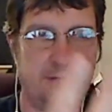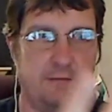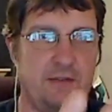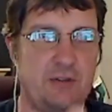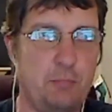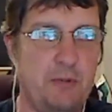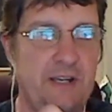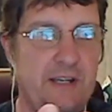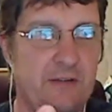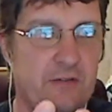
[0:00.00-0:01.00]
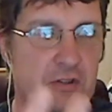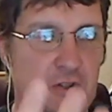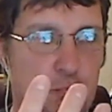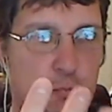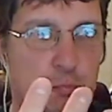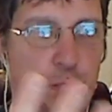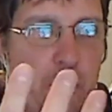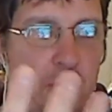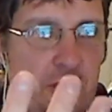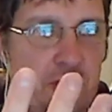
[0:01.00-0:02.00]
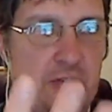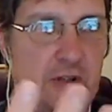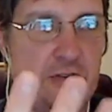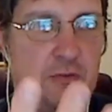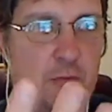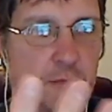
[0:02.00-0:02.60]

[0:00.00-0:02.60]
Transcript: Is it bleeding or is it just burnt and sort of...